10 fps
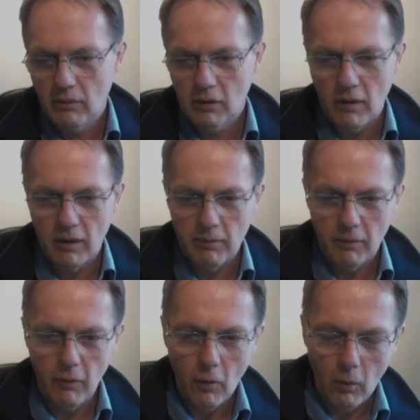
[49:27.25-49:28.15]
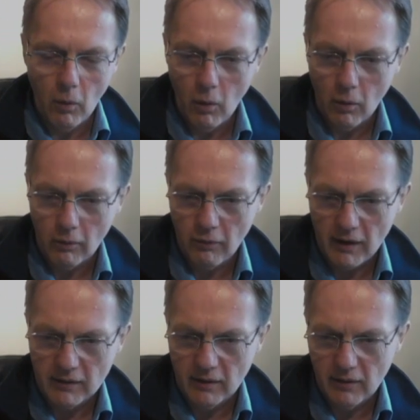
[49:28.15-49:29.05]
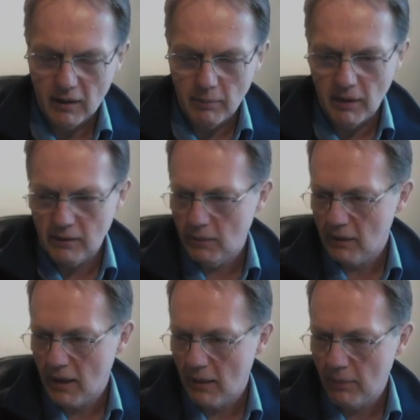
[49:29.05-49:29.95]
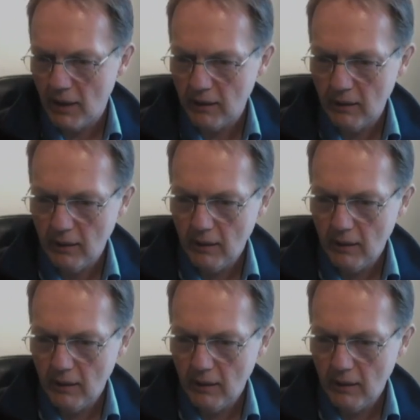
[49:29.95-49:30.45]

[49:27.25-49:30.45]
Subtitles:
going before war, fighting the appeasement campaign.